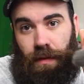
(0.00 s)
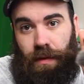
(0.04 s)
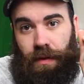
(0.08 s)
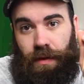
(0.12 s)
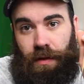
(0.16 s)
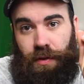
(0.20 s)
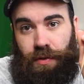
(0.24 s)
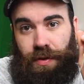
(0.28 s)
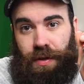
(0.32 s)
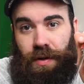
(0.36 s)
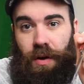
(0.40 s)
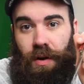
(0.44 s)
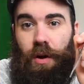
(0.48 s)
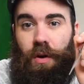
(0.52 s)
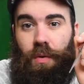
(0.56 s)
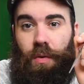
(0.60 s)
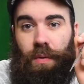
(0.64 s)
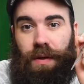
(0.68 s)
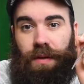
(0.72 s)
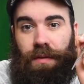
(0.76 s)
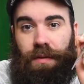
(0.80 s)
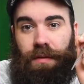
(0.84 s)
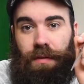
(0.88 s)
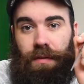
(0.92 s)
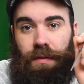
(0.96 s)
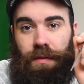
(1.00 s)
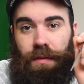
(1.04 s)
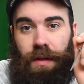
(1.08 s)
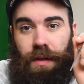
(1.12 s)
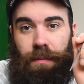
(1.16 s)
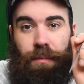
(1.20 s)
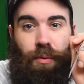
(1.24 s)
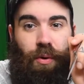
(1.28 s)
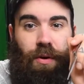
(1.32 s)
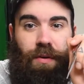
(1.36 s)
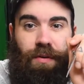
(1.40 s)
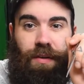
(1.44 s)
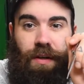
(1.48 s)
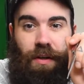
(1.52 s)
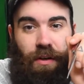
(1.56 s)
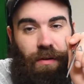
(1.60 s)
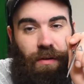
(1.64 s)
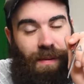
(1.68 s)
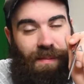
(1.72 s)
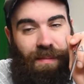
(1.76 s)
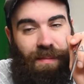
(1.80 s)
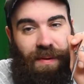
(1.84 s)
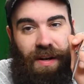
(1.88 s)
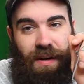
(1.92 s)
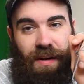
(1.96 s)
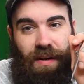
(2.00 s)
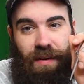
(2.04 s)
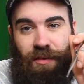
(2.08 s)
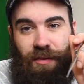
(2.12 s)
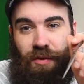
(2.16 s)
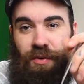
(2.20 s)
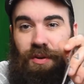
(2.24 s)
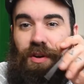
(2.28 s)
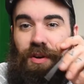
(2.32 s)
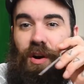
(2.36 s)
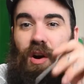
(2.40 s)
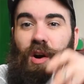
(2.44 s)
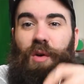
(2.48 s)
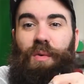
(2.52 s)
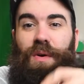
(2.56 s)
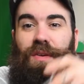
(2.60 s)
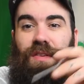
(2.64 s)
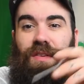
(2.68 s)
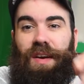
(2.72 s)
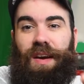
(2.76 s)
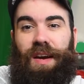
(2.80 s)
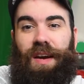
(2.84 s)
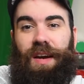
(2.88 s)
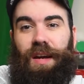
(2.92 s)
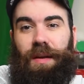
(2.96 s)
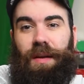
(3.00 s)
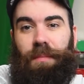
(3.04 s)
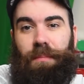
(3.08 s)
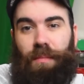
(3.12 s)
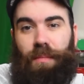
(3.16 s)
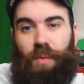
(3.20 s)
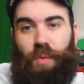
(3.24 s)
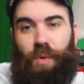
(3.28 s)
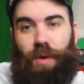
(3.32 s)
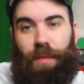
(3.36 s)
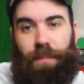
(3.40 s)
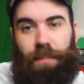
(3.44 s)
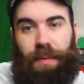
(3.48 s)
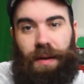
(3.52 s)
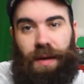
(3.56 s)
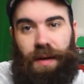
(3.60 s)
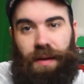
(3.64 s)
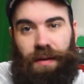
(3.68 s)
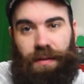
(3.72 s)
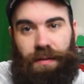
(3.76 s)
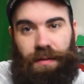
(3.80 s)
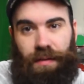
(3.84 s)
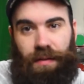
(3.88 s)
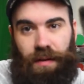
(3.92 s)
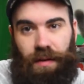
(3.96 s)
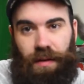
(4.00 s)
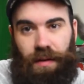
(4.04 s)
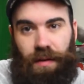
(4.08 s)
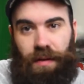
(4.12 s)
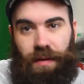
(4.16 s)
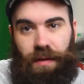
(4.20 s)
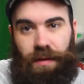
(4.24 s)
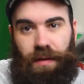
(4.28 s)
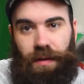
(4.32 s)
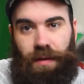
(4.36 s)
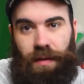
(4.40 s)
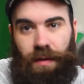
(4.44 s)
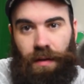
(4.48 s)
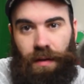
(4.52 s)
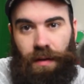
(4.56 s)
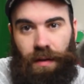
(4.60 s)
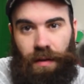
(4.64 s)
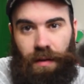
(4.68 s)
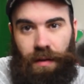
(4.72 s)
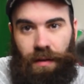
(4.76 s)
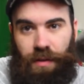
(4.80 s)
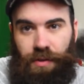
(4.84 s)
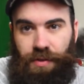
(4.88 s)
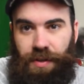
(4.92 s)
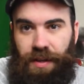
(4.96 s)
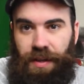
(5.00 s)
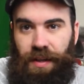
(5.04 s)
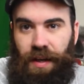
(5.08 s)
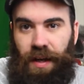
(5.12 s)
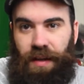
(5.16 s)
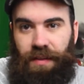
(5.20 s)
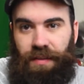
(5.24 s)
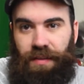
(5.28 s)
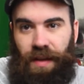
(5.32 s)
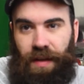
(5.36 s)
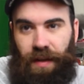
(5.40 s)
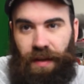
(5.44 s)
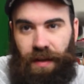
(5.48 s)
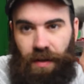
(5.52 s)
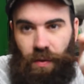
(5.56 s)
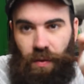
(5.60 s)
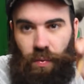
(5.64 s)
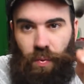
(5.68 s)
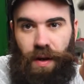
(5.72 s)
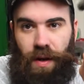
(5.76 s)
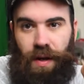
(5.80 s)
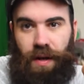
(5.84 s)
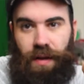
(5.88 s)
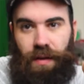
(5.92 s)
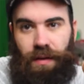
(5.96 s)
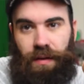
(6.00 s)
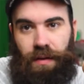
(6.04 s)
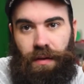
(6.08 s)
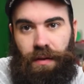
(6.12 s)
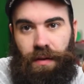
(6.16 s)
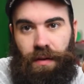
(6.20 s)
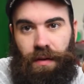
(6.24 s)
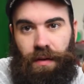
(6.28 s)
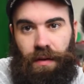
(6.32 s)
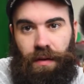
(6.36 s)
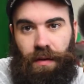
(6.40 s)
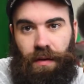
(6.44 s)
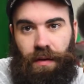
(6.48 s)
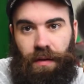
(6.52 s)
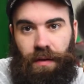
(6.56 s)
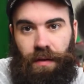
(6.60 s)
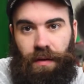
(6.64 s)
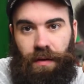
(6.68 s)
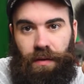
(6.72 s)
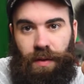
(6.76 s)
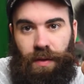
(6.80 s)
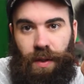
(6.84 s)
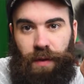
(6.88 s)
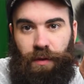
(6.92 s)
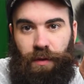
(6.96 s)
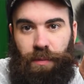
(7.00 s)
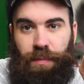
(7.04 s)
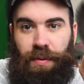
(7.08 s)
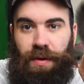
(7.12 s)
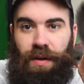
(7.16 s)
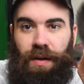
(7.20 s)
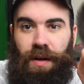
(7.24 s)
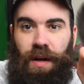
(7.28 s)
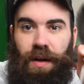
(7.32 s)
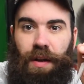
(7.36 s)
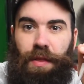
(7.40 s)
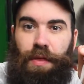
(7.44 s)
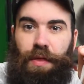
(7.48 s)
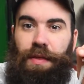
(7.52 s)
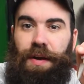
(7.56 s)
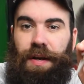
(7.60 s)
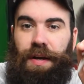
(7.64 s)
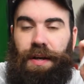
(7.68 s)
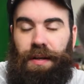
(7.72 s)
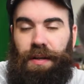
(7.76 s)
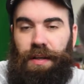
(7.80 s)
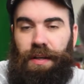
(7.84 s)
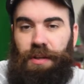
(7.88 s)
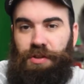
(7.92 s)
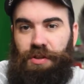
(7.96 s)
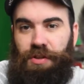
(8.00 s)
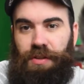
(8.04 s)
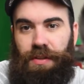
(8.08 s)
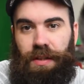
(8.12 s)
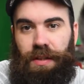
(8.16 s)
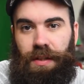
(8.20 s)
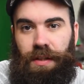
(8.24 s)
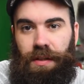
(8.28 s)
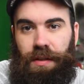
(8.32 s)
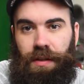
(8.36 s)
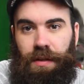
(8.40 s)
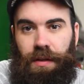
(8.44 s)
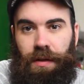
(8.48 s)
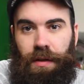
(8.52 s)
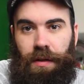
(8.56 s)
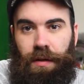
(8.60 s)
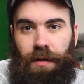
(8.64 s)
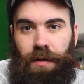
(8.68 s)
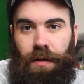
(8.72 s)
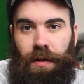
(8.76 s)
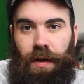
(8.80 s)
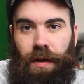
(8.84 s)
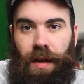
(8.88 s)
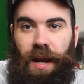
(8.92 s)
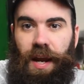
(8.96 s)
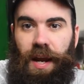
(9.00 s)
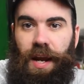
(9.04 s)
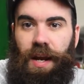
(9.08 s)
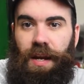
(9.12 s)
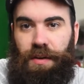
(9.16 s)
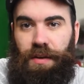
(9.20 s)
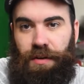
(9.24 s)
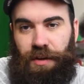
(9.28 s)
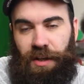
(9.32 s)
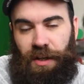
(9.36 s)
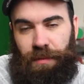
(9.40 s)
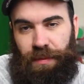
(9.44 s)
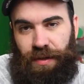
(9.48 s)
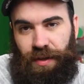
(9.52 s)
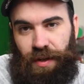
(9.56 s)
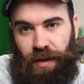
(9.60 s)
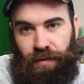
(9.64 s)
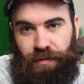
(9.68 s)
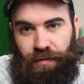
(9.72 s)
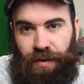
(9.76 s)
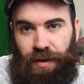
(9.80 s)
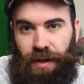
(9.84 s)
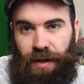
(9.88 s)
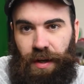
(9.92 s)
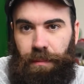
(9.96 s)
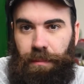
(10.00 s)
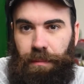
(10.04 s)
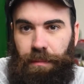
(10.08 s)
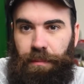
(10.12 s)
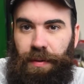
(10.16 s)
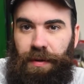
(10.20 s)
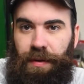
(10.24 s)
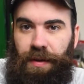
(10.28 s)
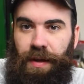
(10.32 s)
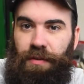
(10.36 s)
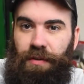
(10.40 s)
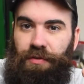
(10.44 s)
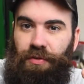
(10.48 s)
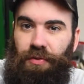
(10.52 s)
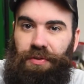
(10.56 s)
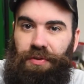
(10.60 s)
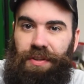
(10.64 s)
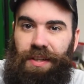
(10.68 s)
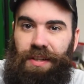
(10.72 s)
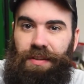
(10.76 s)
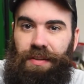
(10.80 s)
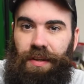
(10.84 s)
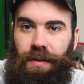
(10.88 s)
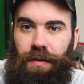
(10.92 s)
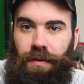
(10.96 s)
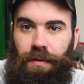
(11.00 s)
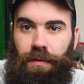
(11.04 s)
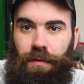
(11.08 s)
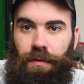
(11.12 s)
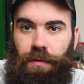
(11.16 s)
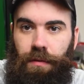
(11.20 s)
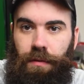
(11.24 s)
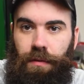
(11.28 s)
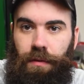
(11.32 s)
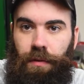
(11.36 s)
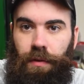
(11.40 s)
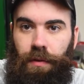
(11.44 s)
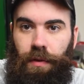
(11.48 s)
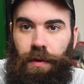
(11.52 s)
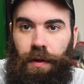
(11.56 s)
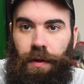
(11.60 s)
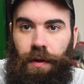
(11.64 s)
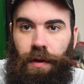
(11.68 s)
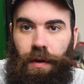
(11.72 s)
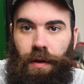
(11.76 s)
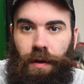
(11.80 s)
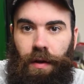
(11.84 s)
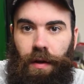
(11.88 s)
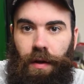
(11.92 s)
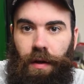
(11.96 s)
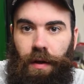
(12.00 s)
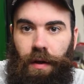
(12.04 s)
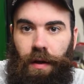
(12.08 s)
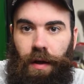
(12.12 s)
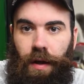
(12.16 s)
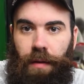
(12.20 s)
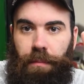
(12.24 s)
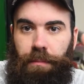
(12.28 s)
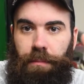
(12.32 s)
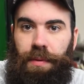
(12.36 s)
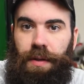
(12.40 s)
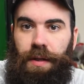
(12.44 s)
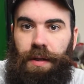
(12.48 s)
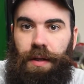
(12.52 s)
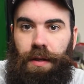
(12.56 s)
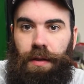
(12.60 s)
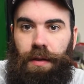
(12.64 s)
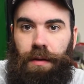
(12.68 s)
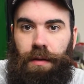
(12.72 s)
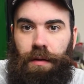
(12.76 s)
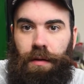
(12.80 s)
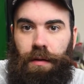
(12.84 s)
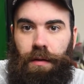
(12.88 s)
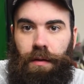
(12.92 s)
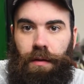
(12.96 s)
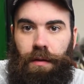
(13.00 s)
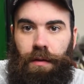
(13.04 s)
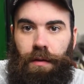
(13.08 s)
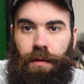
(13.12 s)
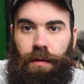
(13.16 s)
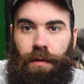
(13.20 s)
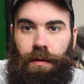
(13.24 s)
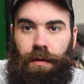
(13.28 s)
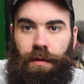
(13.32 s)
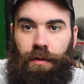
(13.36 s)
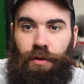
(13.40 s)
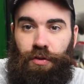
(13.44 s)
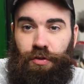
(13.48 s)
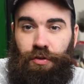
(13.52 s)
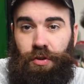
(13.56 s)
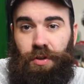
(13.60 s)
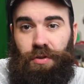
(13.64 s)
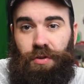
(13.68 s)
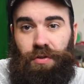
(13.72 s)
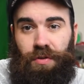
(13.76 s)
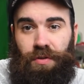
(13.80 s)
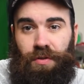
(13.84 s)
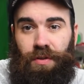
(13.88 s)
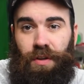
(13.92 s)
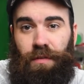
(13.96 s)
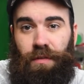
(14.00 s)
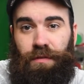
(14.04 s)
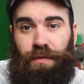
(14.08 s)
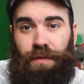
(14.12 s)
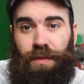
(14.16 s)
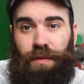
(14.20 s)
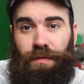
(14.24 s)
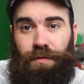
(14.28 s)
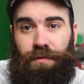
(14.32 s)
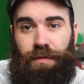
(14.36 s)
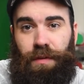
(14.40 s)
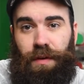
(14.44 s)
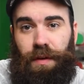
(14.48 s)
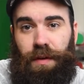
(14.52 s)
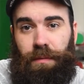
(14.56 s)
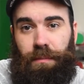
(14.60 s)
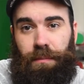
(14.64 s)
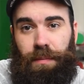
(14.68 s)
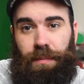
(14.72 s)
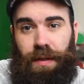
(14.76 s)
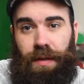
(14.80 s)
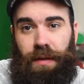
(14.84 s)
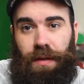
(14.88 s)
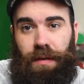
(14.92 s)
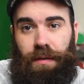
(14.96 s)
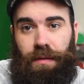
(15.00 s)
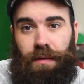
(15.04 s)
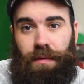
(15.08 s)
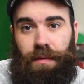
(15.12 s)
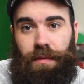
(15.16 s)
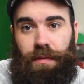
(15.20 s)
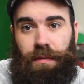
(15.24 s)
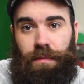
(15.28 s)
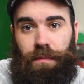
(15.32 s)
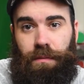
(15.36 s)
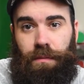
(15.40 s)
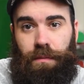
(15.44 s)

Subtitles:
You can always, the important thing to remember here is you can always add more paint on. You cannot take it away. So if you put it on thick initially, A, you're going to be covering up potential detail, and B, you're shooting yourself in the foot because